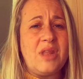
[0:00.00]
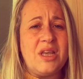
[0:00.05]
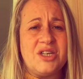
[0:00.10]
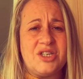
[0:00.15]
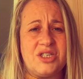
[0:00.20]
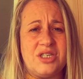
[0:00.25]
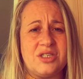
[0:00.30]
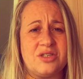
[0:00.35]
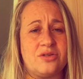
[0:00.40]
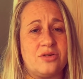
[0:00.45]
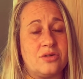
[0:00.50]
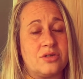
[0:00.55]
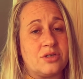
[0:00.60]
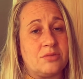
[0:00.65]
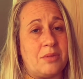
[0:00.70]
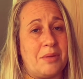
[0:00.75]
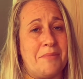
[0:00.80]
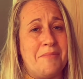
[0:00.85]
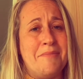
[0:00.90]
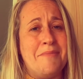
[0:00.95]
she's cooked
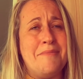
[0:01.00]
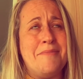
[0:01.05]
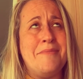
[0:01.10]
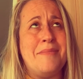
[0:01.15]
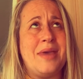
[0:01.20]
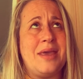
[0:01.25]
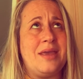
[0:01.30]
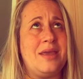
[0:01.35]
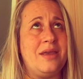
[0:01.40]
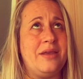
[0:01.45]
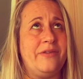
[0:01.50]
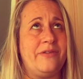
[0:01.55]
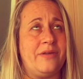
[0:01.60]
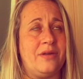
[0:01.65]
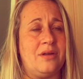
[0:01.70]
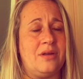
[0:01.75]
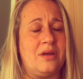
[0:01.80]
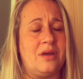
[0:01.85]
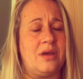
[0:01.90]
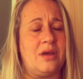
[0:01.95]
some
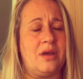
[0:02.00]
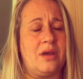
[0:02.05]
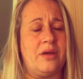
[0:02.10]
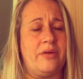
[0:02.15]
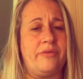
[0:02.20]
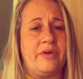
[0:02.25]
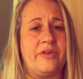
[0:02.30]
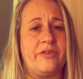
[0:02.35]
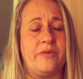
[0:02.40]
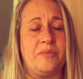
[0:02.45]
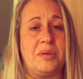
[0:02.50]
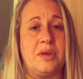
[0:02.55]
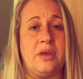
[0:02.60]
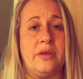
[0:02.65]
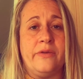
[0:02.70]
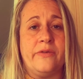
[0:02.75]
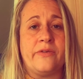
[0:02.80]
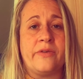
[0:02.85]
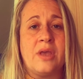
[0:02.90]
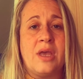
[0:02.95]
amazing
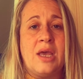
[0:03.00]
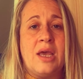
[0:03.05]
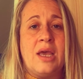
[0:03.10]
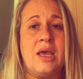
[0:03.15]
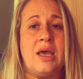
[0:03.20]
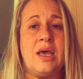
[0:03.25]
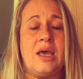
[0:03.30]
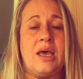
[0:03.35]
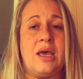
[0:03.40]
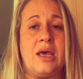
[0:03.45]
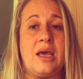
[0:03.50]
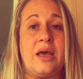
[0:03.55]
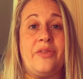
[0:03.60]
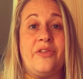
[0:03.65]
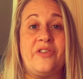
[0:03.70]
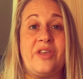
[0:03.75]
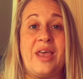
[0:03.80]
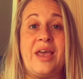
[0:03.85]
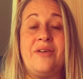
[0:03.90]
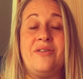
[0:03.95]
recipes. And
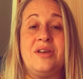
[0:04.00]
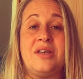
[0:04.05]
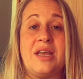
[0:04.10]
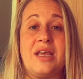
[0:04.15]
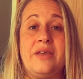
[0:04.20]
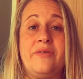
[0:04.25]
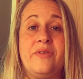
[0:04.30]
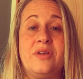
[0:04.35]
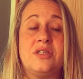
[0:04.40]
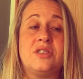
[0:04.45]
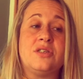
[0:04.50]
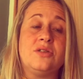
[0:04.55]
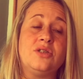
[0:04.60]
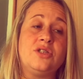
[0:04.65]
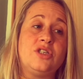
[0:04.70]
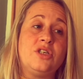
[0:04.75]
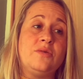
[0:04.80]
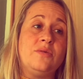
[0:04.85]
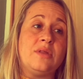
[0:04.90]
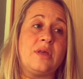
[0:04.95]
there's Hare and David, so
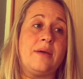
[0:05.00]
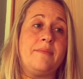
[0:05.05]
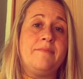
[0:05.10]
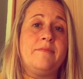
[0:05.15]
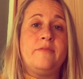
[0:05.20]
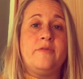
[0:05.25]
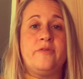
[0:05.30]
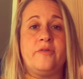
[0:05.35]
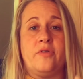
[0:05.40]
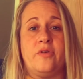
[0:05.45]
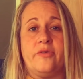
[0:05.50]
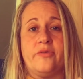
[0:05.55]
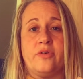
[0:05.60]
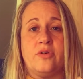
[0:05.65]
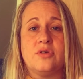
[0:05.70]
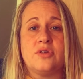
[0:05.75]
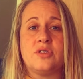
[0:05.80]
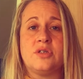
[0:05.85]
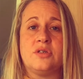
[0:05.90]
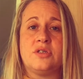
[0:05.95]
there's two of them, four of
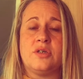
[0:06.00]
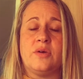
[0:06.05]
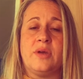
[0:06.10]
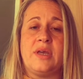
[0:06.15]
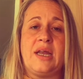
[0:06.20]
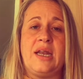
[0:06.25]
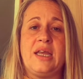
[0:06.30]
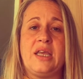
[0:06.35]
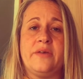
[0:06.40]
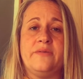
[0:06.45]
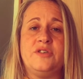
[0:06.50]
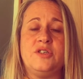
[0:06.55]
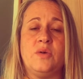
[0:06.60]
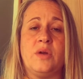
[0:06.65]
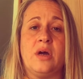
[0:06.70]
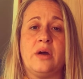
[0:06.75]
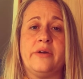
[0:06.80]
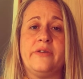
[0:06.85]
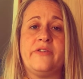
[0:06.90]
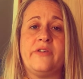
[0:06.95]
us. So again, it gives you
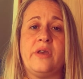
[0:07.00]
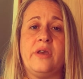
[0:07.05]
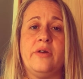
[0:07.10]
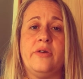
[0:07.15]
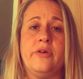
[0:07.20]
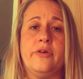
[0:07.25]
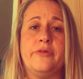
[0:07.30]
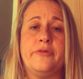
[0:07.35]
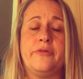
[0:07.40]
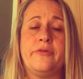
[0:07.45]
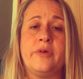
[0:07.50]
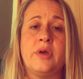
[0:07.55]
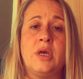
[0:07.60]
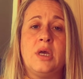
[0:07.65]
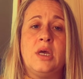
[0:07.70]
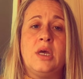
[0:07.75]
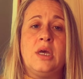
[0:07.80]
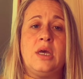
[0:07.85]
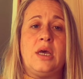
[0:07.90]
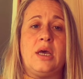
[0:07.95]
an idea of
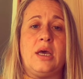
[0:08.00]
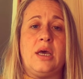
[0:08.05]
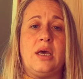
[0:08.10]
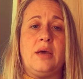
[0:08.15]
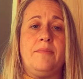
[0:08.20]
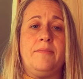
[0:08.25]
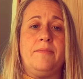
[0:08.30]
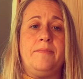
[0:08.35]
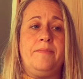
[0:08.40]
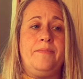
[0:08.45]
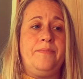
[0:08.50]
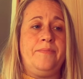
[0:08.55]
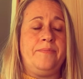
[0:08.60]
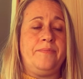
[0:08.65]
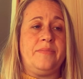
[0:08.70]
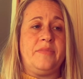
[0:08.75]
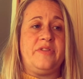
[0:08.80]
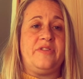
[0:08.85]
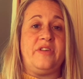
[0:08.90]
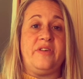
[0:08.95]

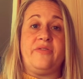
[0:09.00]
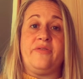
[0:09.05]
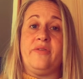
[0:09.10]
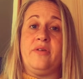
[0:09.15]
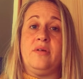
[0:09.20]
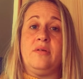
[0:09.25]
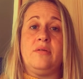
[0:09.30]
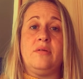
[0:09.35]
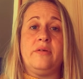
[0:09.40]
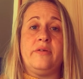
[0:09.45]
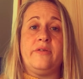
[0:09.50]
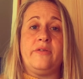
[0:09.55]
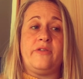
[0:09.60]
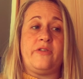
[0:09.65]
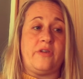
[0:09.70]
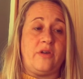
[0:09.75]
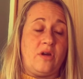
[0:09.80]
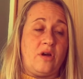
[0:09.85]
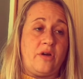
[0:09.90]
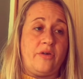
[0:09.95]
different
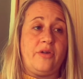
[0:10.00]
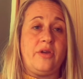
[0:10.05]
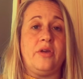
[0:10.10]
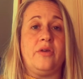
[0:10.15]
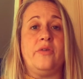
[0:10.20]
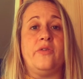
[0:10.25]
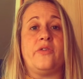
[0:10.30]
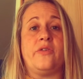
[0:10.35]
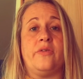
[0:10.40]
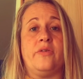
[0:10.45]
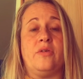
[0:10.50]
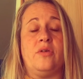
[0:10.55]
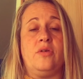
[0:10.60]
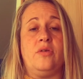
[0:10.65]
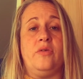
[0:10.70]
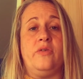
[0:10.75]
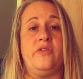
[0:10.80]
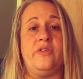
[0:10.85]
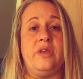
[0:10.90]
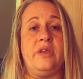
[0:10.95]
scenarios and
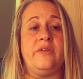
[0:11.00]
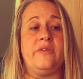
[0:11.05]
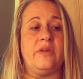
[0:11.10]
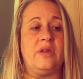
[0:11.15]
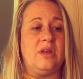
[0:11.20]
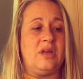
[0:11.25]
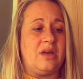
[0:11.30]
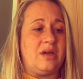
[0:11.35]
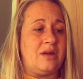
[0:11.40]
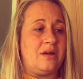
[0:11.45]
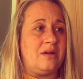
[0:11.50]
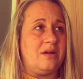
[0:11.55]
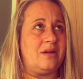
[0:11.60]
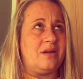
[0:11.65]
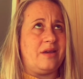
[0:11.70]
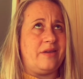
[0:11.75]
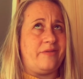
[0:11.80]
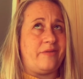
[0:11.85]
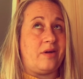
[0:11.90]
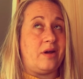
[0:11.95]
who's eating. And
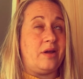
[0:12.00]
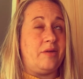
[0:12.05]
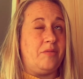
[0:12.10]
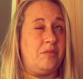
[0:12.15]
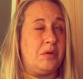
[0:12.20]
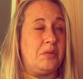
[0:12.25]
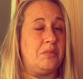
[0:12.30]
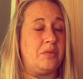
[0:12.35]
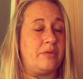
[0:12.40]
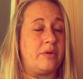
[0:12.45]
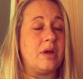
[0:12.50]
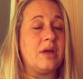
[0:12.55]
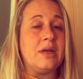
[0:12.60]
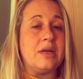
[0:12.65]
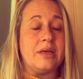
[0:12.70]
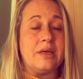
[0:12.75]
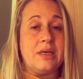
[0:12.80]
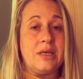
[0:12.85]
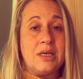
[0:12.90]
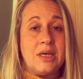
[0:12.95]
if I remember
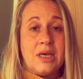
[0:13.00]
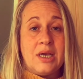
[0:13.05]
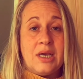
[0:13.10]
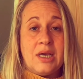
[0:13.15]
rightly,